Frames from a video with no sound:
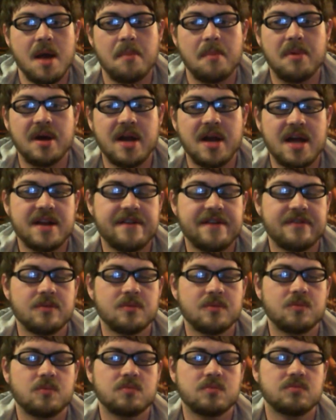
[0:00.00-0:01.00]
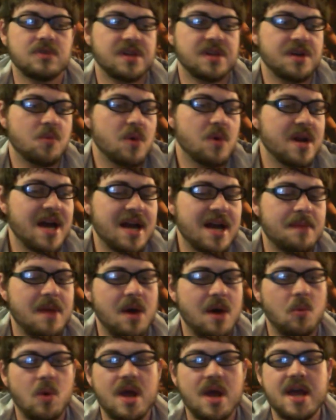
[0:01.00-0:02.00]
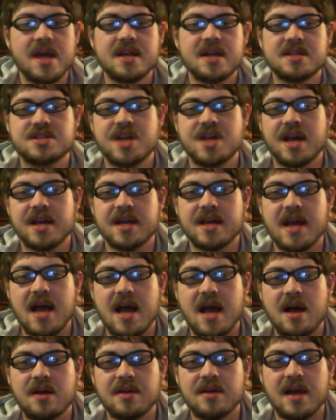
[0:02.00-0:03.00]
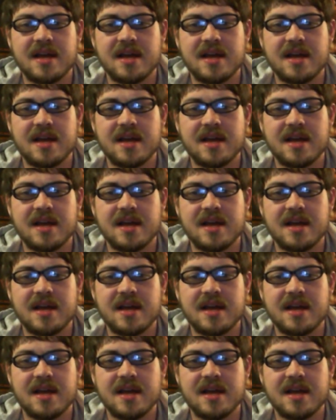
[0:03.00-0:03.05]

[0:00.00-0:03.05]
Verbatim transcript: But I never really went out of my way to check it out.